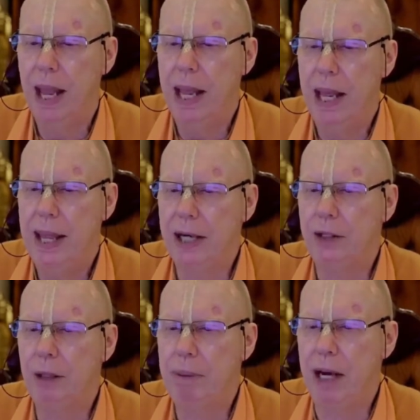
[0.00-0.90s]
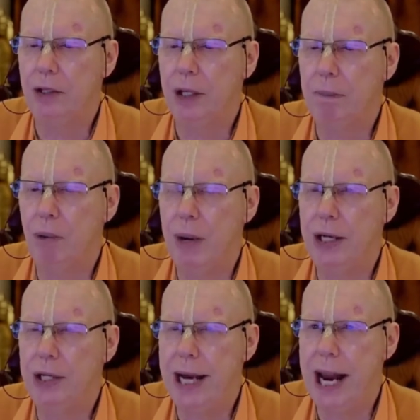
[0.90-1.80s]
That's the basic
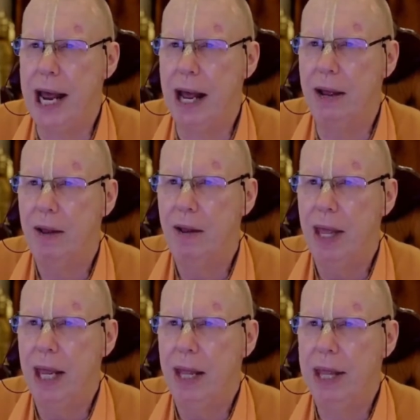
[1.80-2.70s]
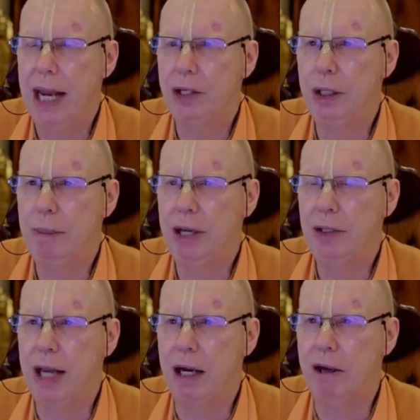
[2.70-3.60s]
point here. There has to be
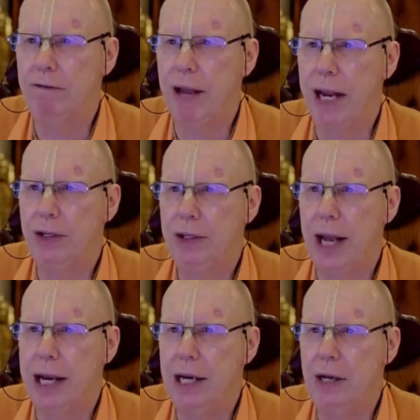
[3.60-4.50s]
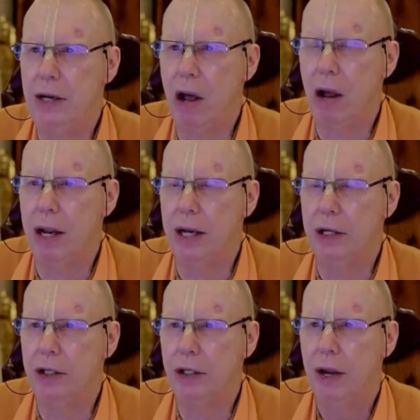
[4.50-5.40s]
sacrifice done in
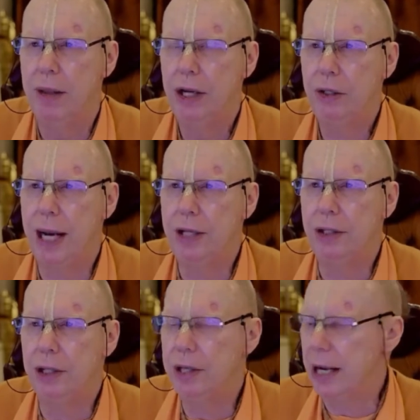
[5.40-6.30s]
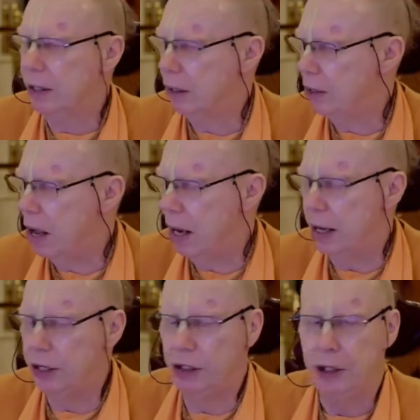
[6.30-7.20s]
knowledge, transcendental
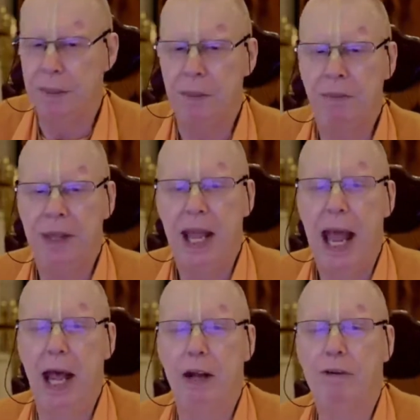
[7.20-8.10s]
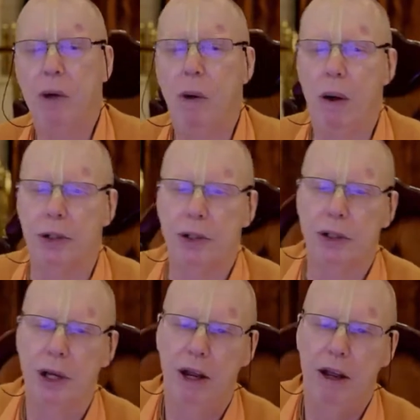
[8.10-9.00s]
knowledge. And of course,
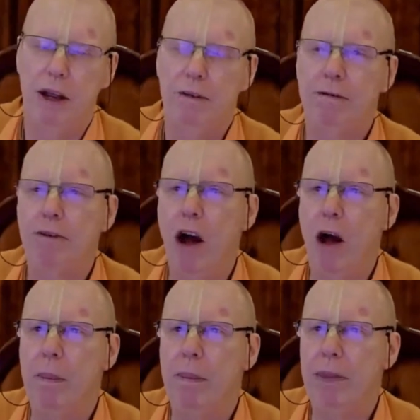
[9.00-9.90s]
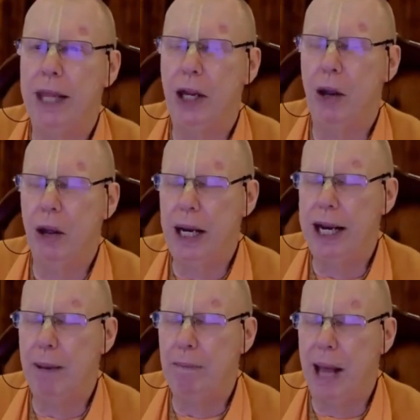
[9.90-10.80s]
from the
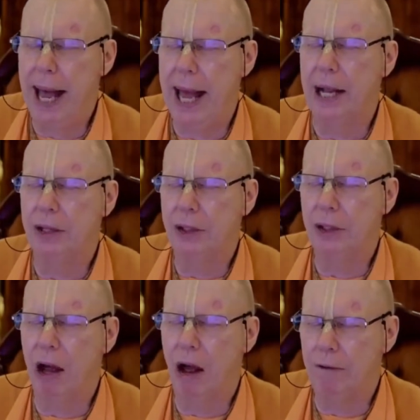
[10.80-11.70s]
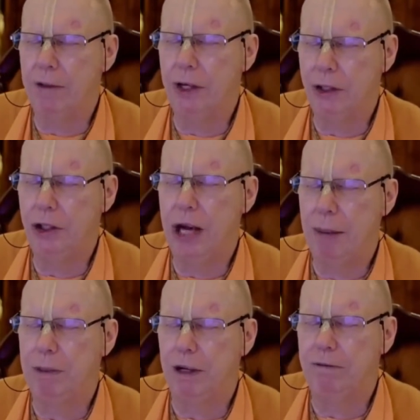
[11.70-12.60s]
earlier parts of this
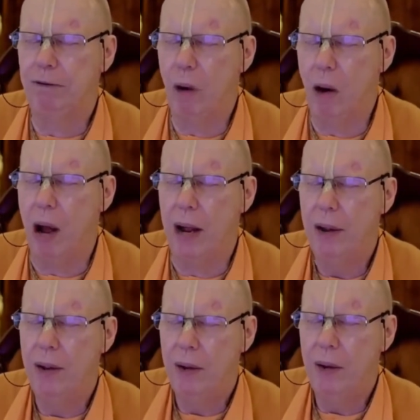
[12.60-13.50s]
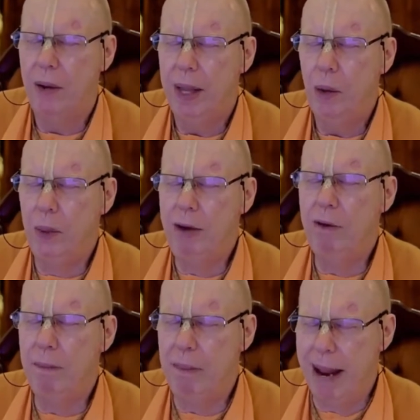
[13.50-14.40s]
chapter 4, we
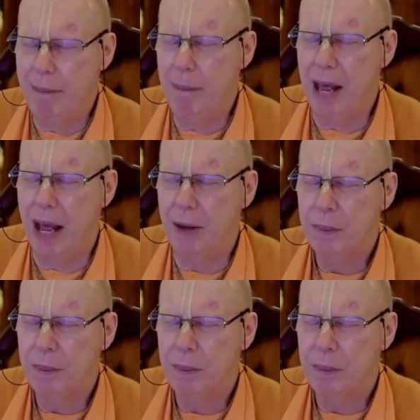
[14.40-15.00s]
remember